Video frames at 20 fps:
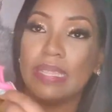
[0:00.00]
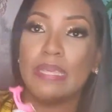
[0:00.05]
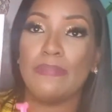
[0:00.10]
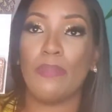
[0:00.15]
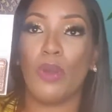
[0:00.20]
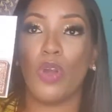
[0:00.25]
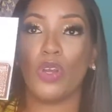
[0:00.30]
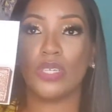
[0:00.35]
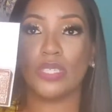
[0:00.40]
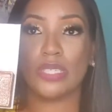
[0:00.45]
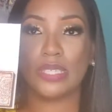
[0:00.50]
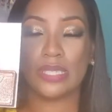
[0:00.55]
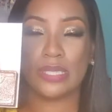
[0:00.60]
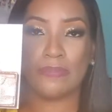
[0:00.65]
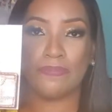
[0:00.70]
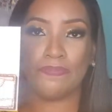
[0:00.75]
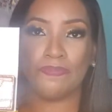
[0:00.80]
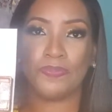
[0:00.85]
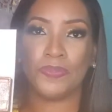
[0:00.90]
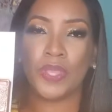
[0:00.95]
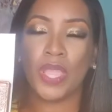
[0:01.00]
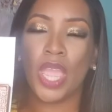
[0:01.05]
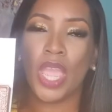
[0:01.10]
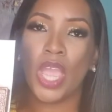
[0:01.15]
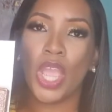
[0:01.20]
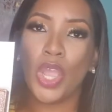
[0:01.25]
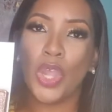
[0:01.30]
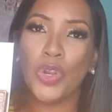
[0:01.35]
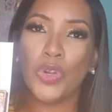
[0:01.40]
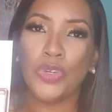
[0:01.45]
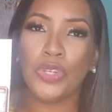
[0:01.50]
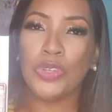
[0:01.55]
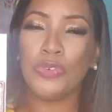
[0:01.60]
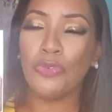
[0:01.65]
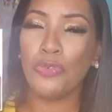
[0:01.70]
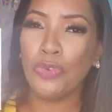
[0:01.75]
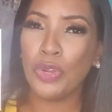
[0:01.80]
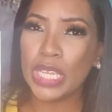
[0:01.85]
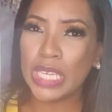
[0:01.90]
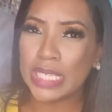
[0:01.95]
the box. The
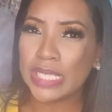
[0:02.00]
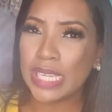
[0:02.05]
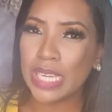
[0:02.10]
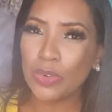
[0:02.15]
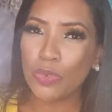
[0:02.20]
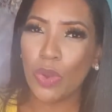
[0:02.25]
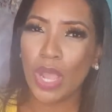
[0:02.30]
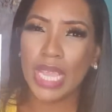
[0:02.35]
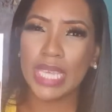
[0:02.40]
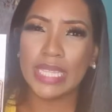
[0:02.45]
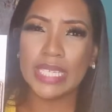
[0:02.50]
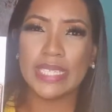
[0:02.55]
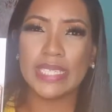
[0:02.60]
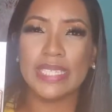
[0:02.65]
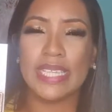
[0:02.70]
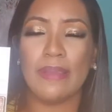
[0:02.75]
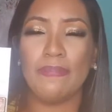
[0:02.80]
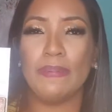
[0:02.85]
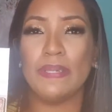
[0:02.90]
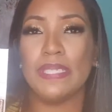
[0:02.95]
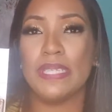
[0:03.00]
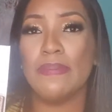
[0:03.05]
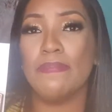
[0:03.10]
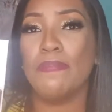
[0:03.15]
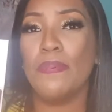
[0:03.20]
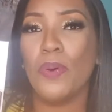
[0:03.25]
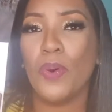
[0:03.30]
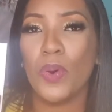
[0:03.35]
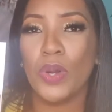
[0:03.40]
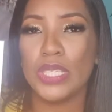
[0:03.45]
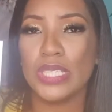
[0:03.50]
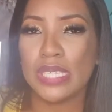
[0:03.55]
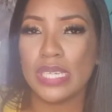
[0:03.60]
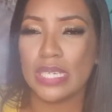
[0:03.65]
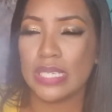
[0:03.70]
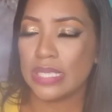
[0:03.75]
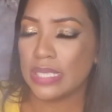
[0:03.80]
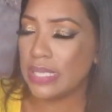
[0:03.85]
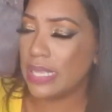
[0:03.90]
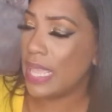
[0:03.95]
reason why this step is
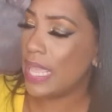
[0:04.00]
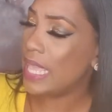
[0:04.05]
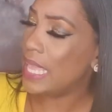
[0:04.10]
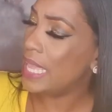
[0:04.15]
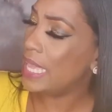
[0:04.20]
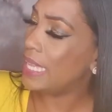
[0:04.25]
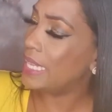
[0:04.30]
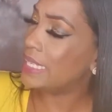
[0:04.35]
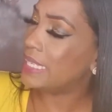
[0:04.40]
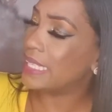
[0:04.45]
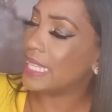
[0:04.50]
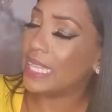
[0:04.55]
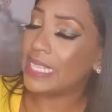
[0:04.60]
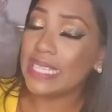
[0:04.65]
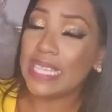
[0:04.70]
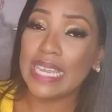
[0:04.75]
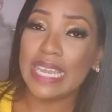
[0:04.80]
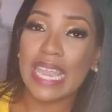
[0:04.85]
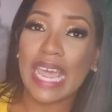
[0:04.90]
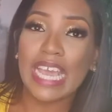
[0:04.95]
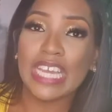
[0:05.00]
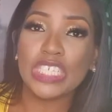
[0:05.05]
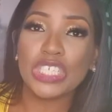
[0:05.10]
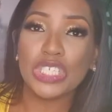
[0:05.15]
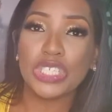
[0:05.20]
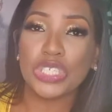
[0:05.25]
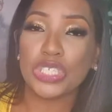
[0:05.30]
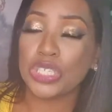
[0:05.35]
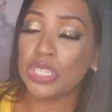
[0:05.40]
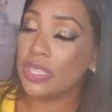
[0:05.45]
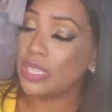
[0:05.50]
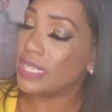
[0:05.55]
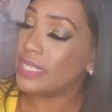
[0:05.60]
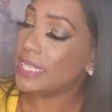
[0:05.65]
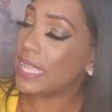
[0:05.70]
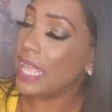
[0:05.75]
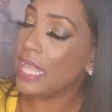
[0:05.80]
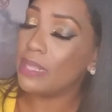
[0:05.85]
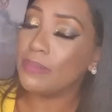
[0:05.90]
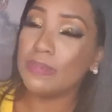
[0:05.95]
important is that this
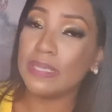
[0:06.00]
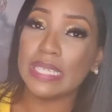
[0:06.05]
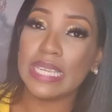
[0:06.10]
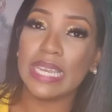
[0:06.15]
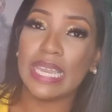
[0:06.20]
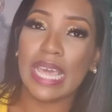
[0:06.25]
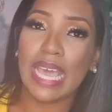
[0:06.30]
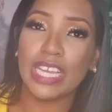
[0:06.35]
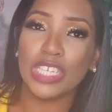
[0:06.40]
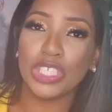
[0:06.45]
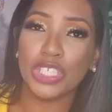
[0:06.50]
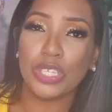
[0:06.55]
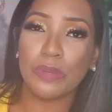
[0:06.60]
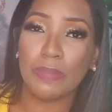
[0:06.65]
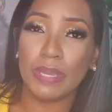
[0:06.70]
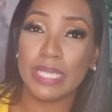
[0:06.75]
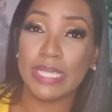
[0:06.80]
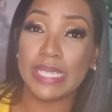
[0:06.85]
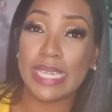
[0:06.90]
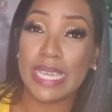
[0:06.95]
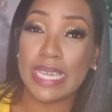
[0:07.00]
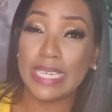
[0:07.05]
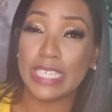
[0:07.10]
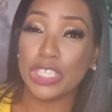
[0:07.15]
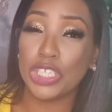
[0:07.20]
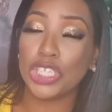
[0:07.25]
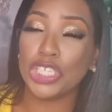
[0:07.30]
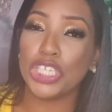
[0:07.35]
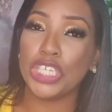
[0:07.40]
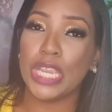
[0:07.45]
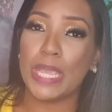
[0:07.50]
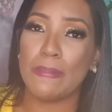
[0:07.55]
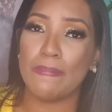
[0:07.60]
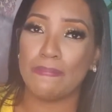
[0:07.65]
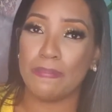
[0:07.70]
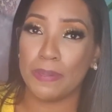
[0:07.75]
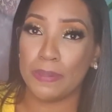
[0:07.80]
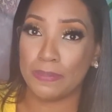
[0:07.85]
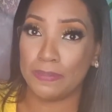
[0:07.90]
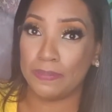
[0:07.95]
helps the lash to maintain its shape.
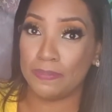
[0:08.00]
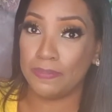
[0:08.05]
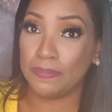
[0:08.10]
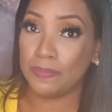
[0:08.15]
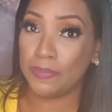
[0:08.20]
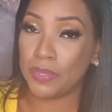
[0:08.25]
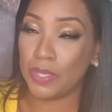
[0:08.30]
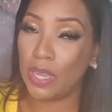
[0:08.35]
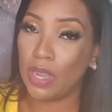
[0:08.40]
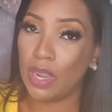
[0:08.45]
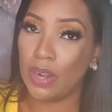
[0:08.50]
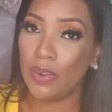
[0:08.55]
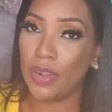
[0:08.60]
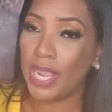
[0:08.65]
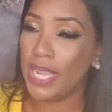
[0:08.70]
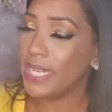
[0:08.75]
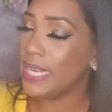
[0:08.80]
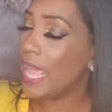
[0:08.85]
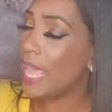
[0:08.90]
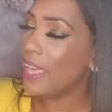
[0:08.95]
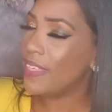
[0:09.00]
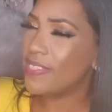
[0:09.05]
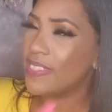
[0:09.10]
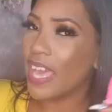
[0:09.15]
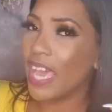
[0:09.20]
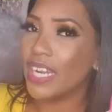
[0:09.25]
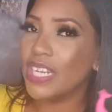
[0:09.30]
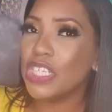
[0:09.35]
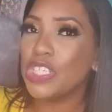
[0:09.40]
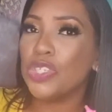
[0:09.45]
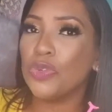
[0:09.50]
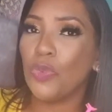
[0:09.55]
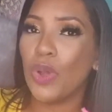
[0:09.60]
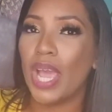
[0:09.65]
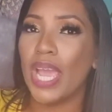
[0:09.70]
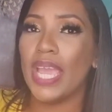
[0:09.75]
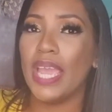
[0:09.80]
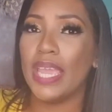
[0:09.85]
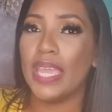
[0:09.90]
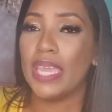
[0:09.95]
All right, that is
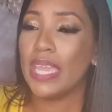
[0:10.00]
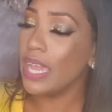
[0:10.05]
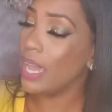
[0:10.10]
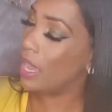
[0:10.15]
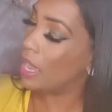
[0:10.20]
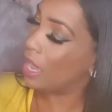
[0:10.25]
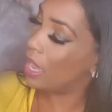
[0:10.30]
why